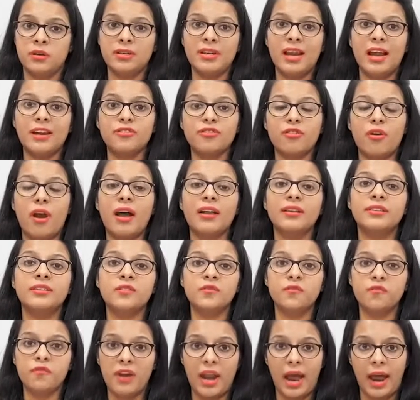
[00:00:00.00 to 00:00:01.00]

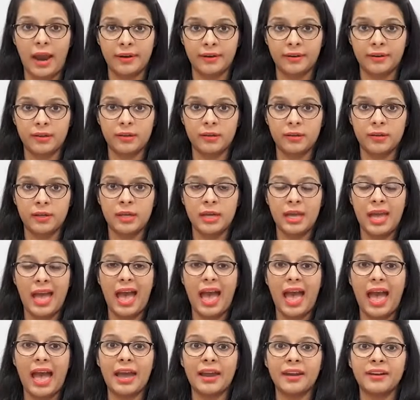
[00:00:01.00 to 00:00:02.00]
Nataraj's flat.
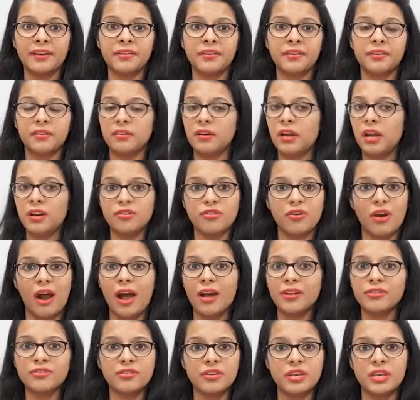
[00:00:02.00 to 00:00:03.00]
And
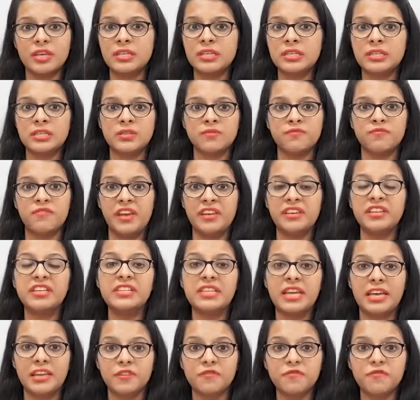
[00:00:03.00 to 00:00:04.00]
Nataraj is very
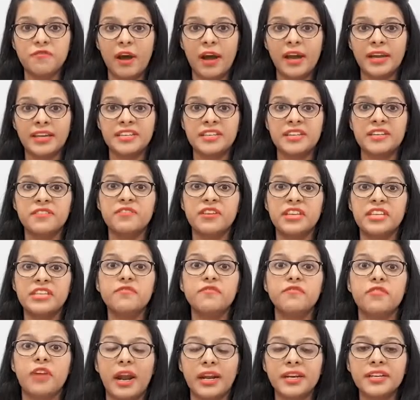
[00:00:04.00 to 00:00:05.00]
terrified and very
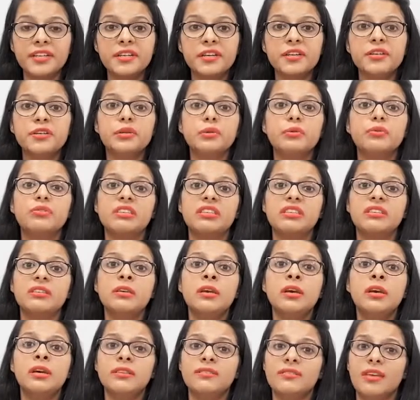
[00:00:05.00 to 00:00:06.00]
frightened to
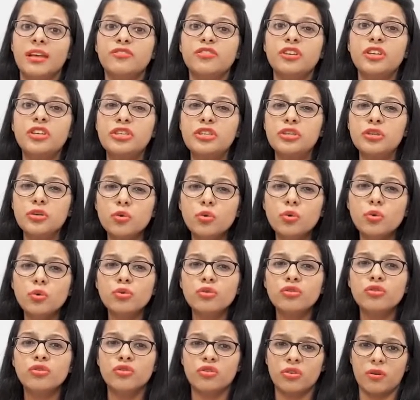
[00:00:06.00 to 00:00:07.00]
see such a
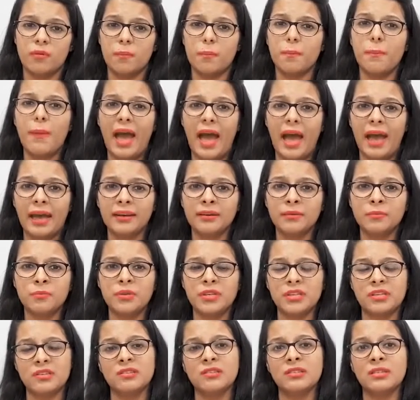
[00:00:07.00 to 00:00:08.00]
huge man,
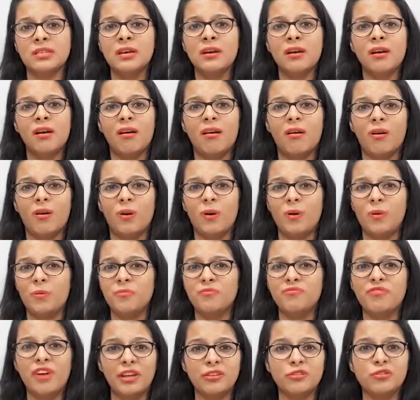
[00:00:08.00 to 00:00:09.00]
because
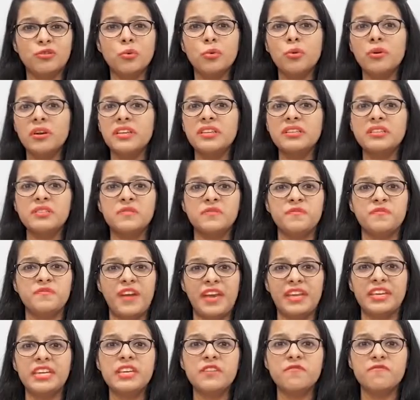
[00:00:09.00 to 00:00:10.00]
Vasu is
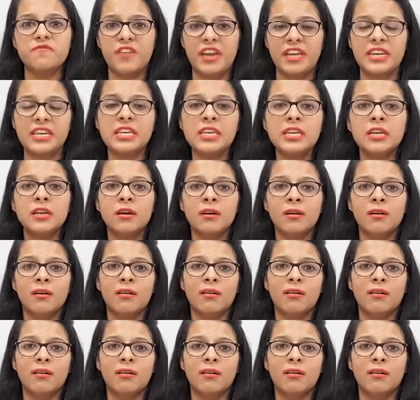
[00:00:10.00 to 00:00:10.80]
very